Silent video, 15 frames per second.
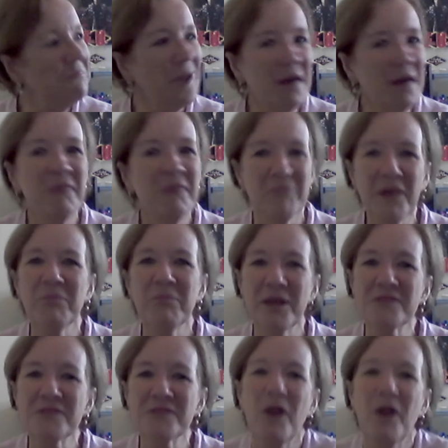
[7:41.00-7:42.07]
Yeah, yeah
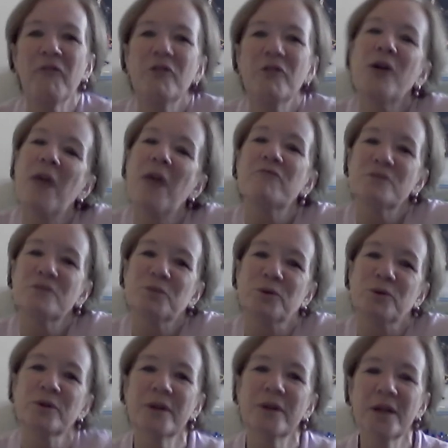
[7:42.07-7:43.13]
that's fine. I feel
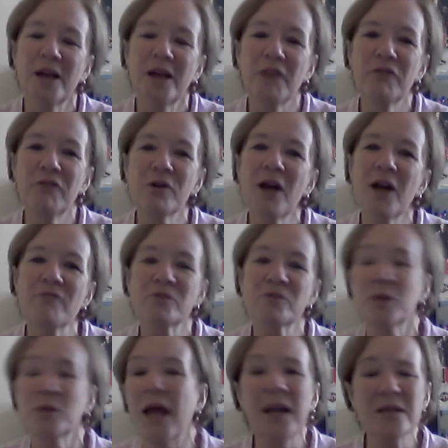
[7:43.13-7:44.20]
comfortable. I feel
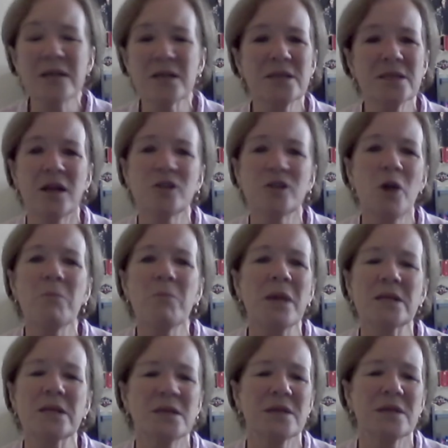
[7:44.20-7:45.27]
comfortable. And as I said, I don't
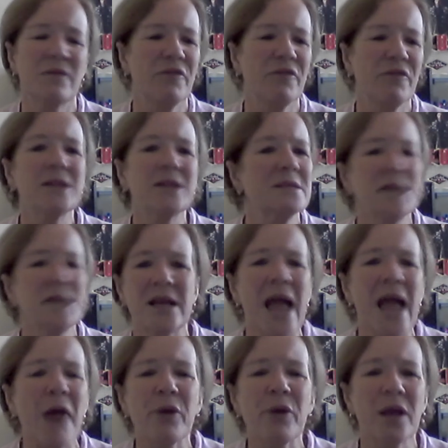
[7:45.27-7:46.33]
mean to, for that to sound
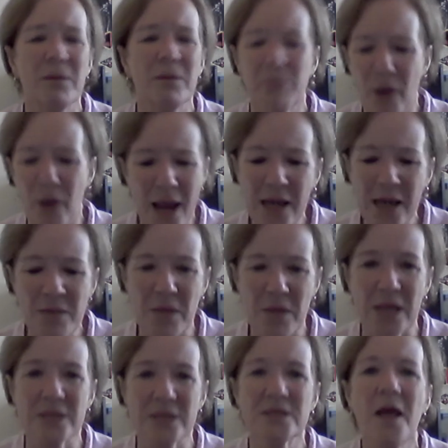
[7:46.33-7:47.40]
arrogant by any
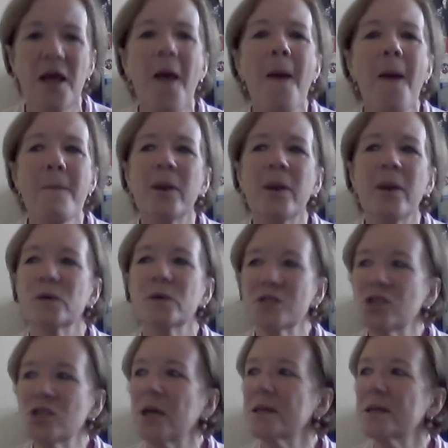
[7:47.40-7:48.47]
means, but I was
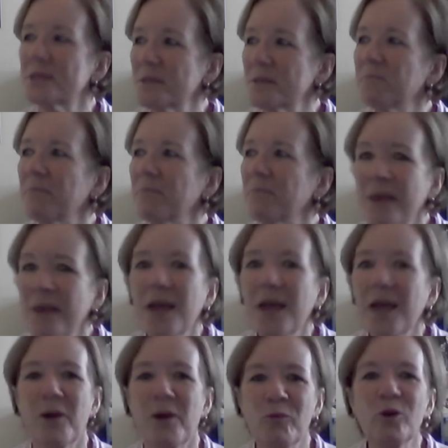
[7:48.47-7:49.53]
just,
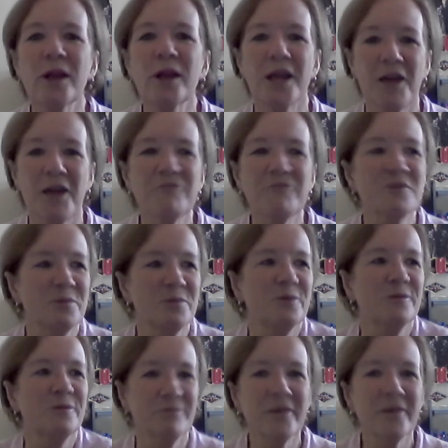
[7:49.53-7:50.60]
yeah, I'm really
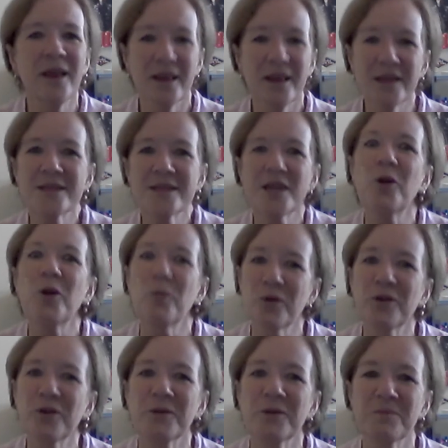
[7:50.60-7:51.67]
comfortable. Let's get on
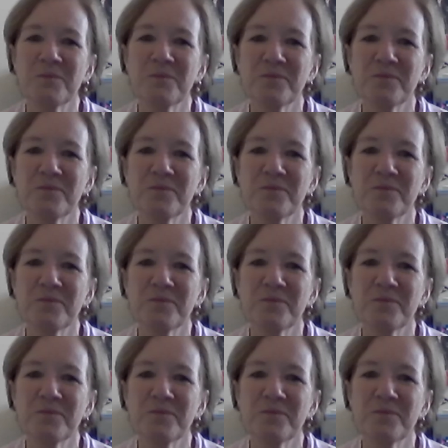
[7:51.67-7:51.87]
with it.